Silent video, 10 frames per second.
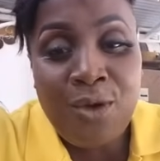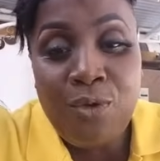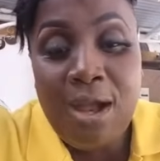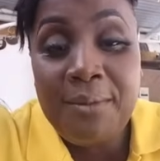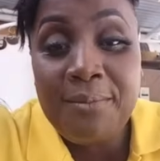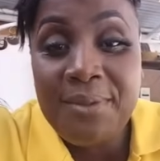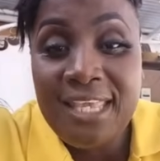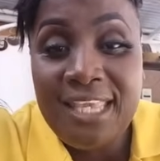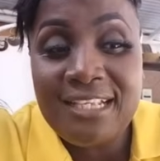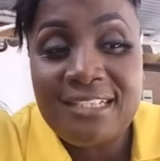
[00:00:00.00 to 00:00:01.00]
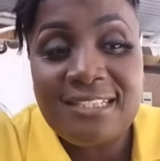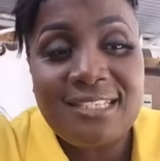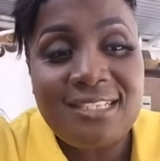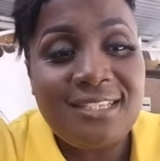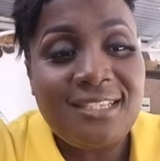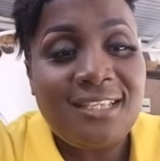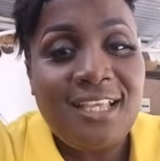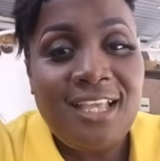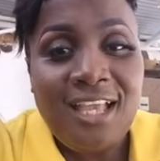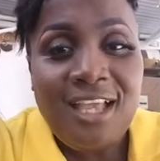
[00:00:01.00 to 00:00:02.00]
One bees.
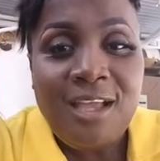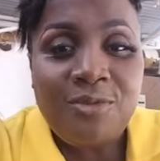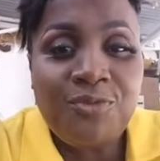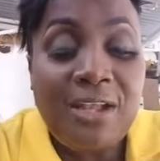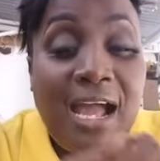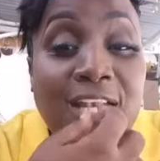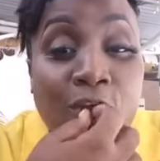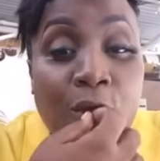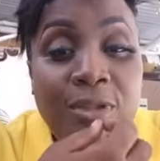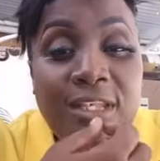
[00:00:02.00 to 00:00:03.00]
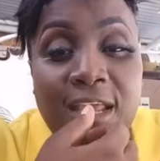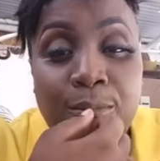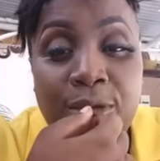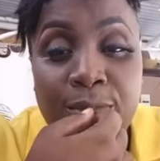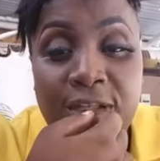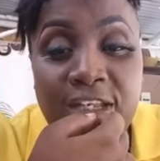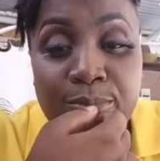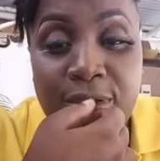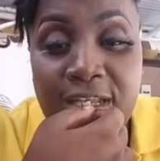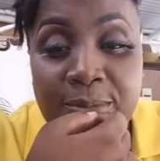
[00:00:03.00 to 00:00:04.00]
All know my
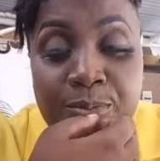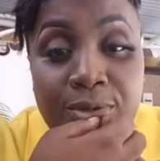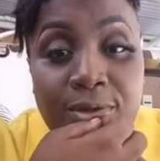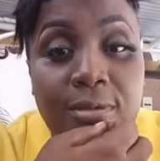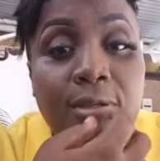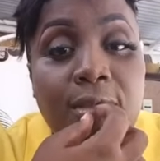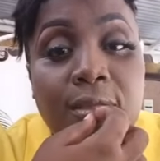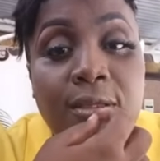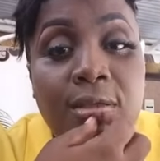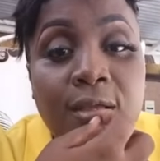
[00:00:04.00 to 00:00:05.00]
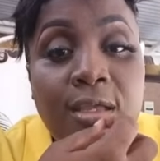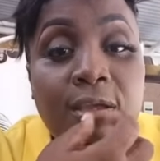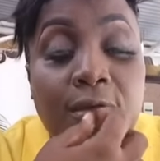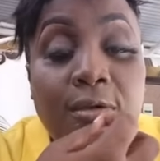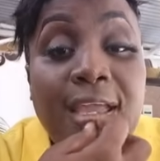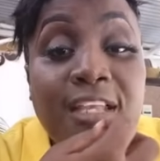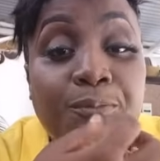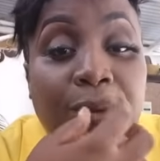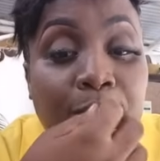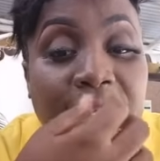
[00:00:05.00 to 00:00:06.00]
lip. Right
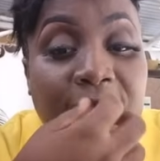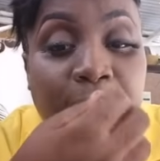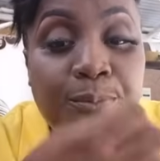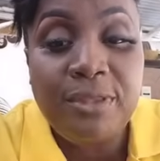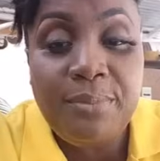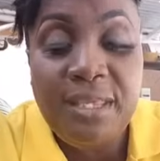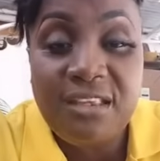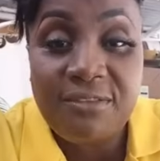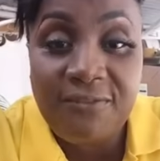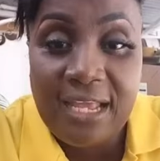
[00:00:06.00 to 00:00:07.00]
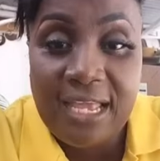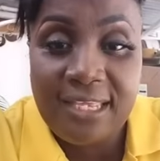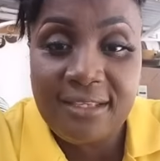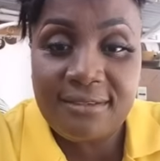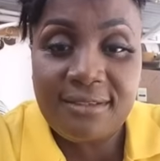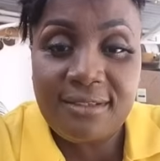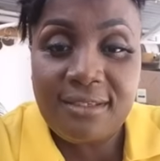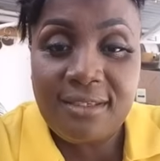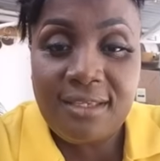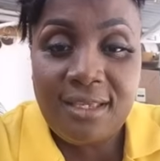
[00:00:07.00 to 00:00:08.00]
on my lip, the bees fly.
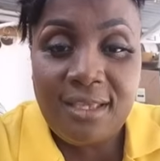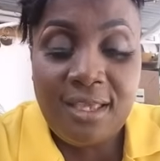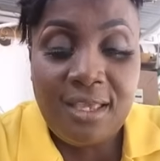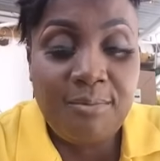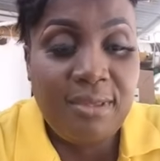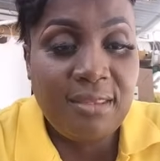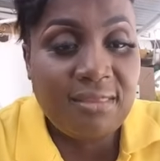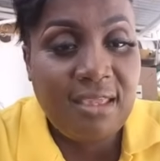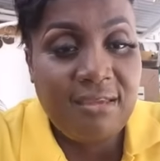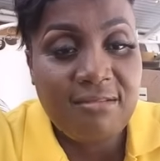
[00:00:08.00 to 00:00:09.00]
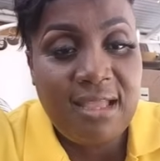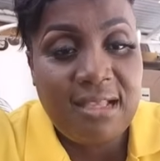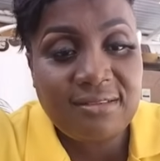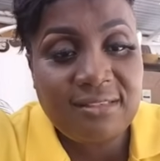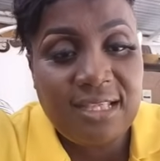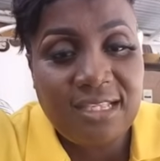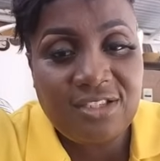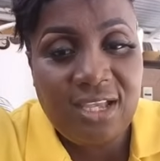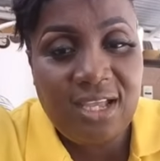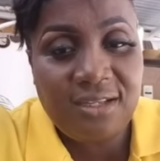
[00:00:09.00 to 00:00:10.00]
Mr.
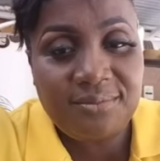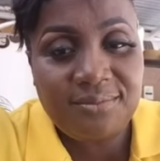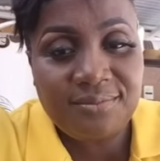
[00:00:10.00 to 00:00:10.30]
Rastaja.